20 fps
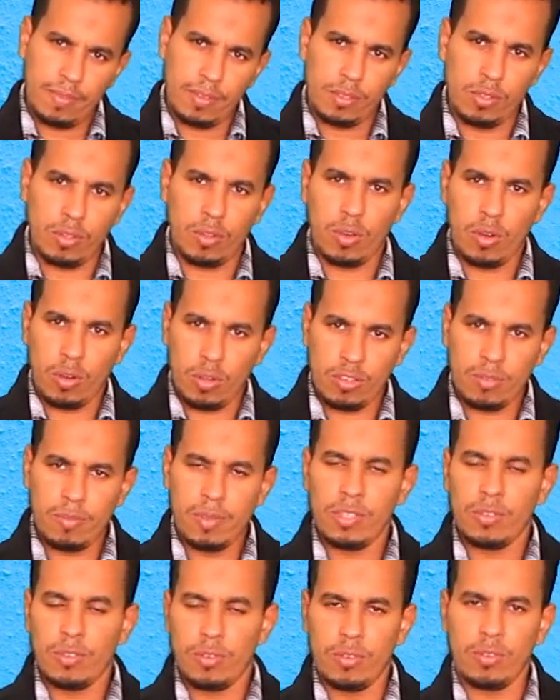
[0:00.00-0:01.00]
to cause
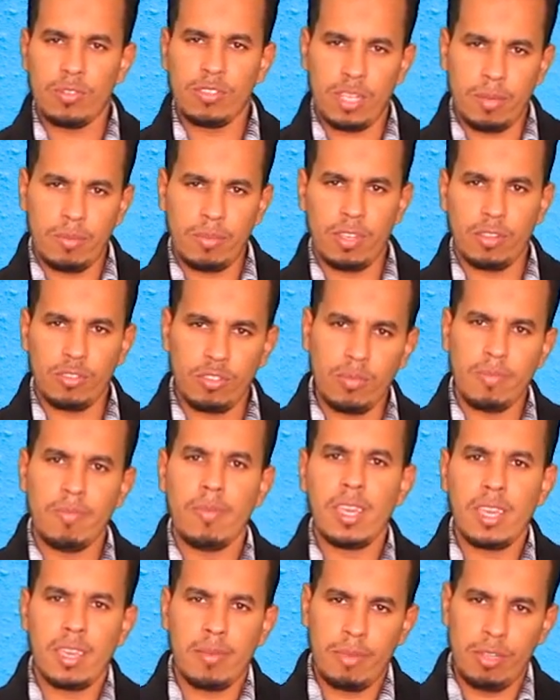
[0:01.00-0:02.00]
me to do something, to
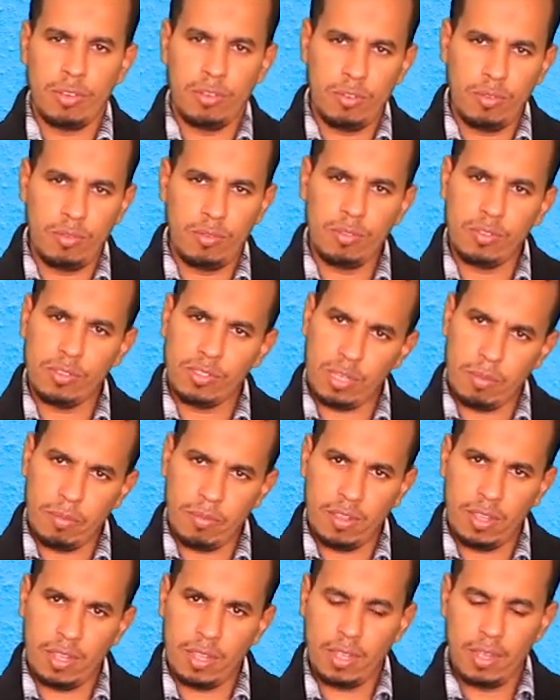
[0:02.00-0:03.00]
make me do
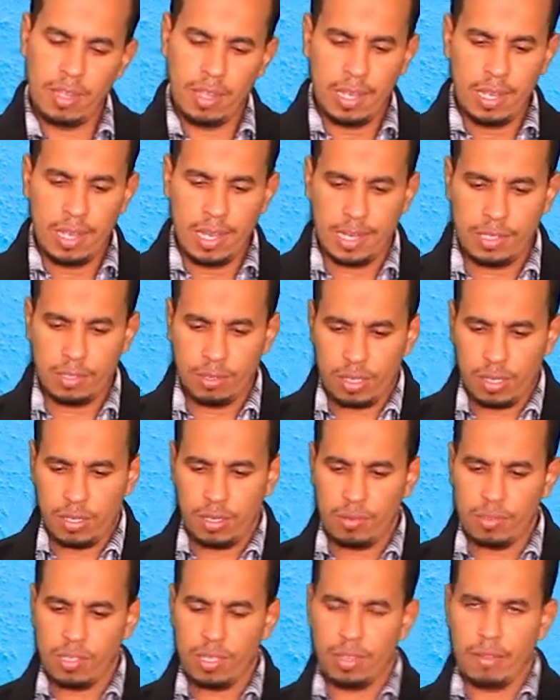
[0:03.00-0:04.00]
something. As you can
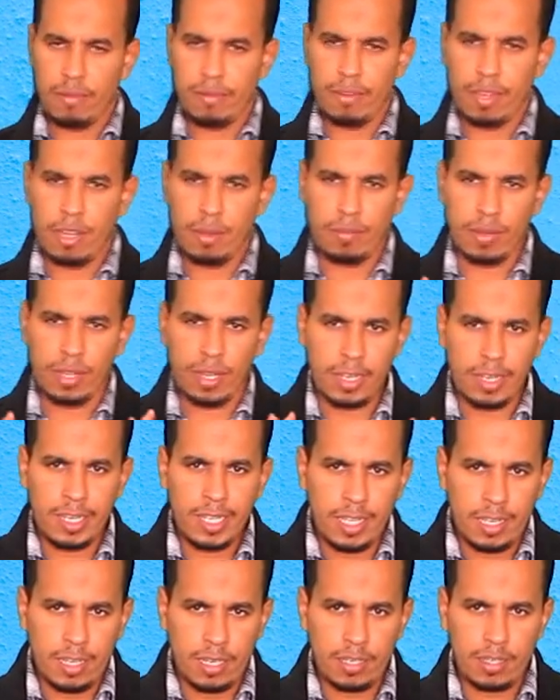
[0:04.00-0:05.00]
notice, the verb
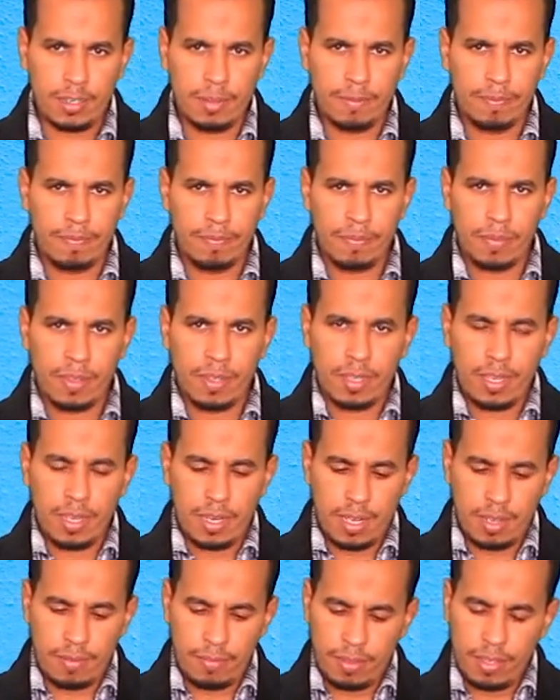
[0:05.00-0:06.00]
lead can
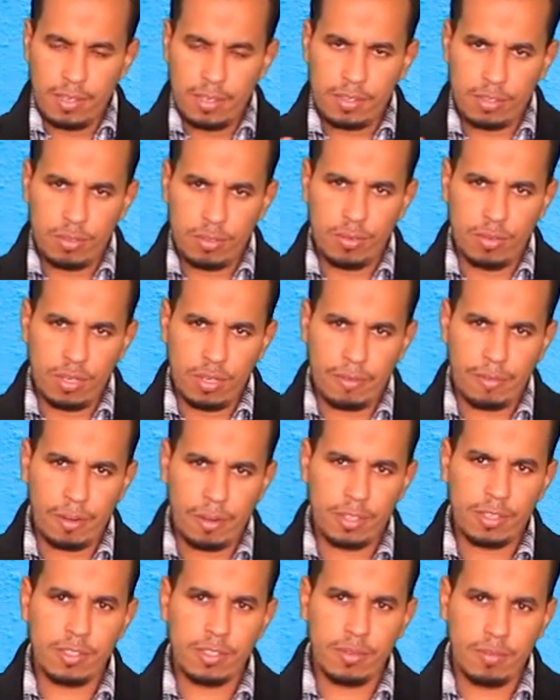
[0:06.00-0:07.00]
have these 2
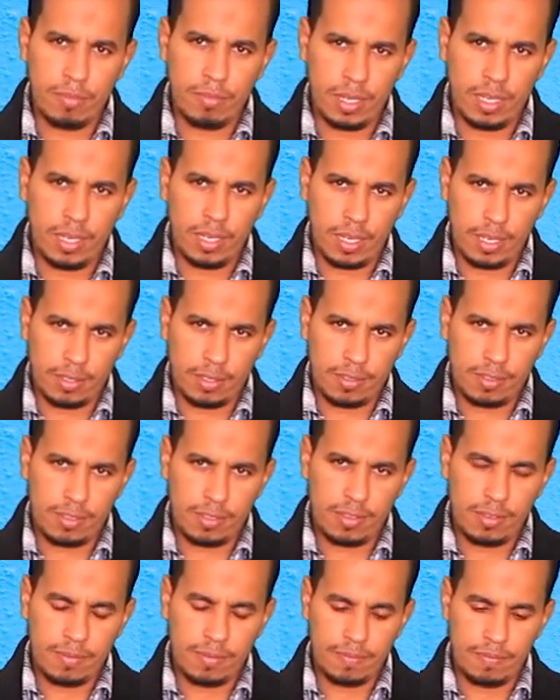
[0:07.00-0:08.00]
different
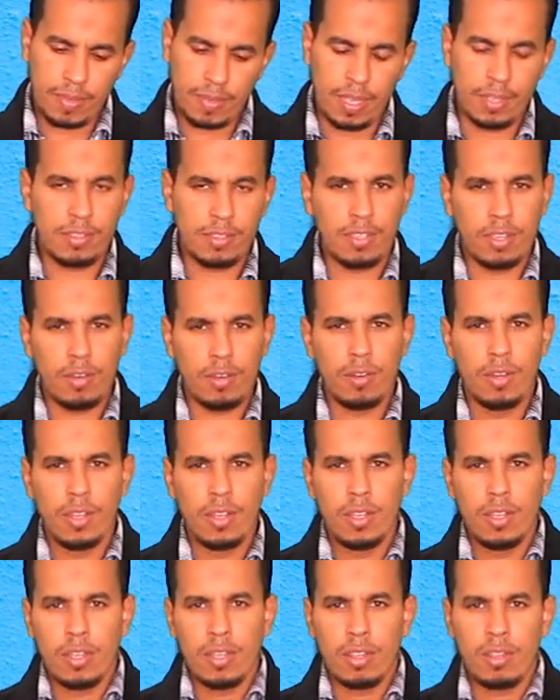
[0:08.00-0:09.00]
meanings, and so
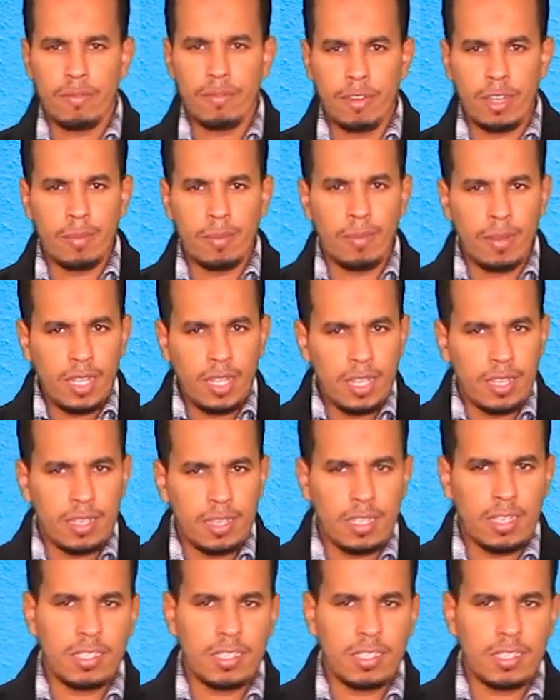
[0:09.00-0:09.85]
the verb lead